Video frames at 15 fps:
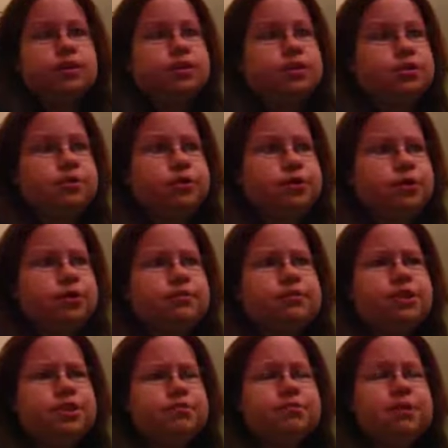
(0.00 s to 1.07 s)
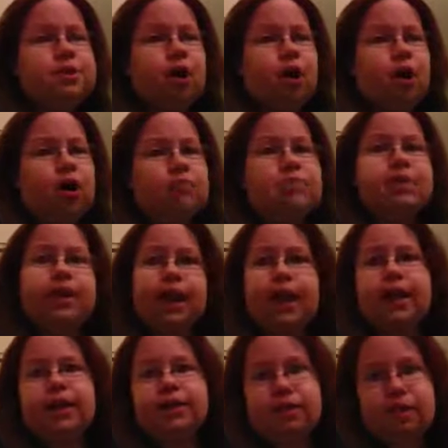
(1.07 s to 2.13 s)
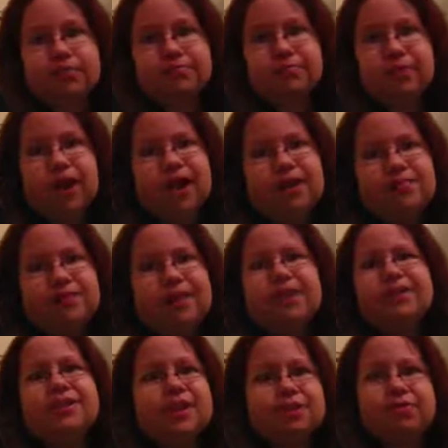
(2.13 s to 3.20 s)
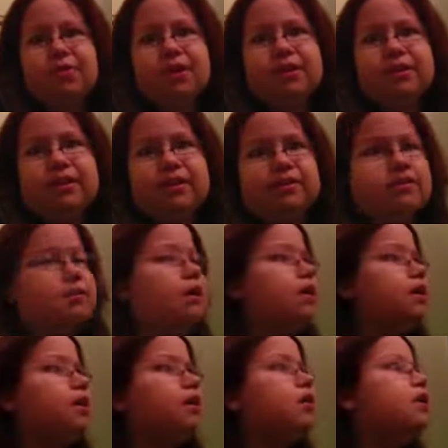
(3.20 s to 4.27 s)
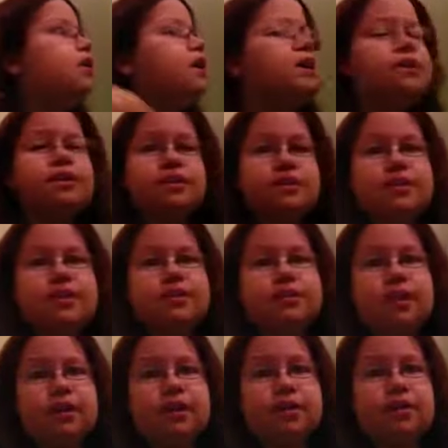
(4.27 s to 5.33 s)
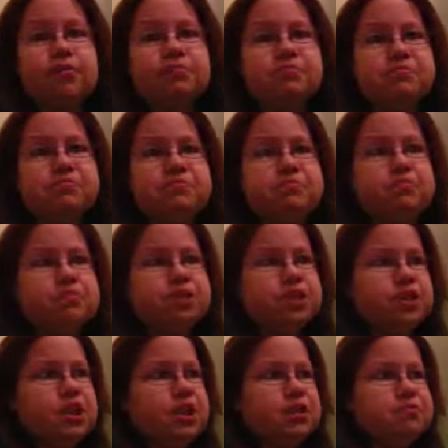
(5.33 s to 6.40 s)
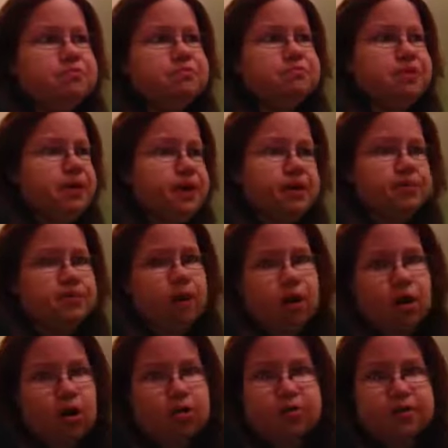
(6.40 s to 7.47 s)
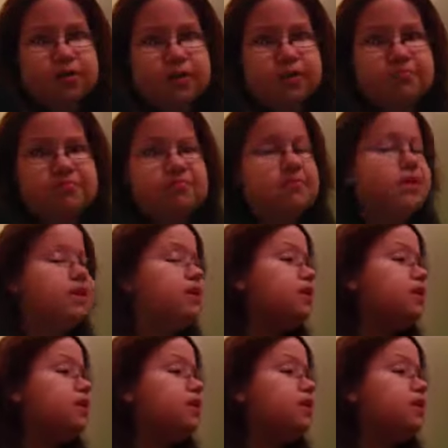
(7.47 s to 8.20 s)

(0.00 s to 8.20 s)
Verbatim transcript: So it should just be called banana nut bread, because that's what it tastes like. It doesn't taste like a, just like a peanut bar or something.